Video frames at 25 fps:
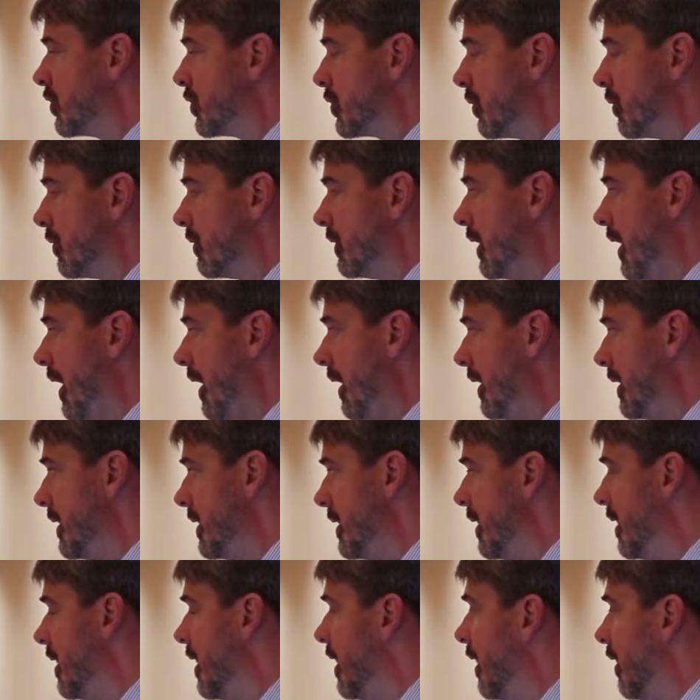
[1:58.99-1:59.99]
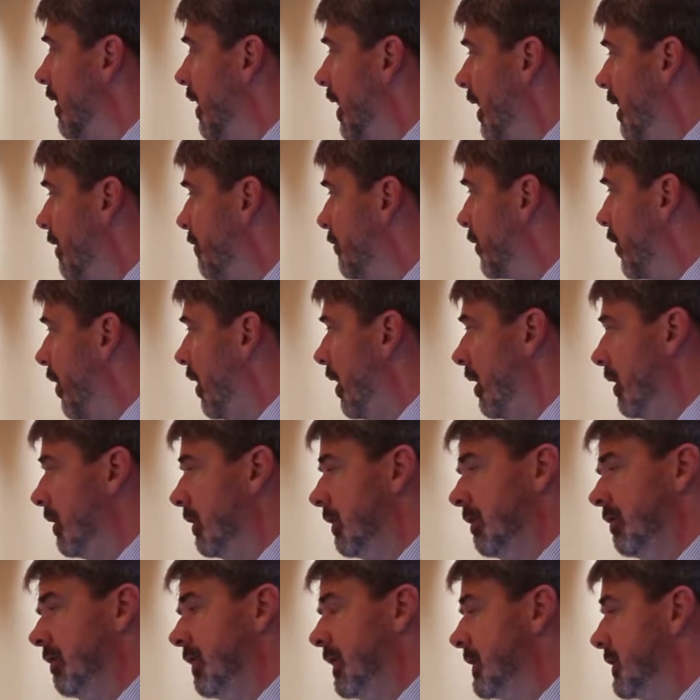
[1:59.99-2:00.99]
shoreline for all
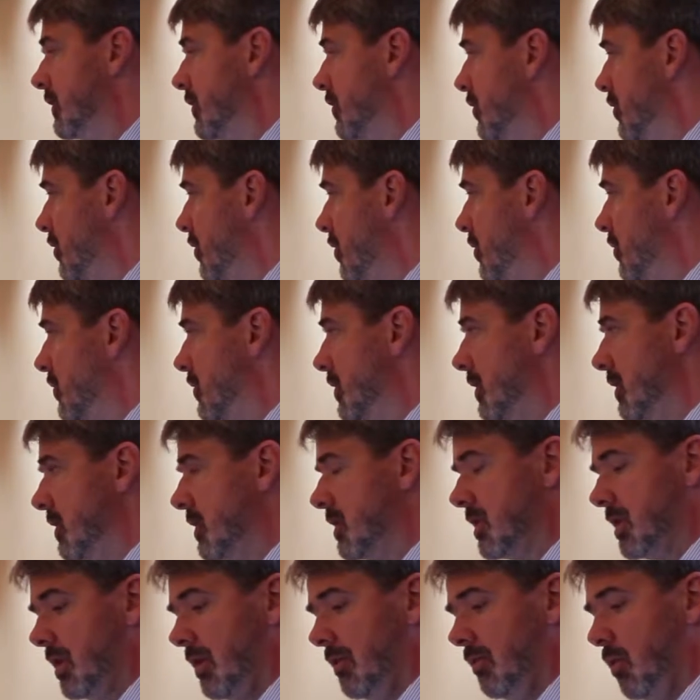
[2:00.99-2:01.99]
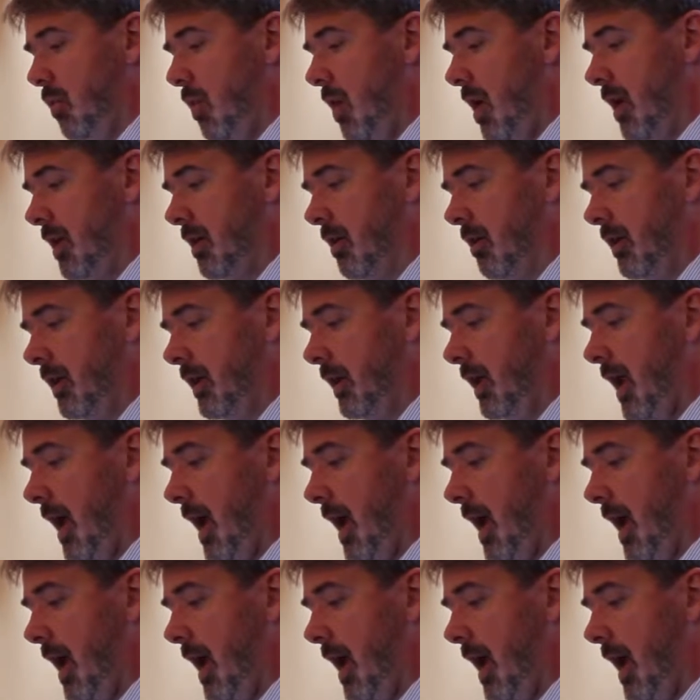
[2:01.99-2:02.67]
of its uses of water and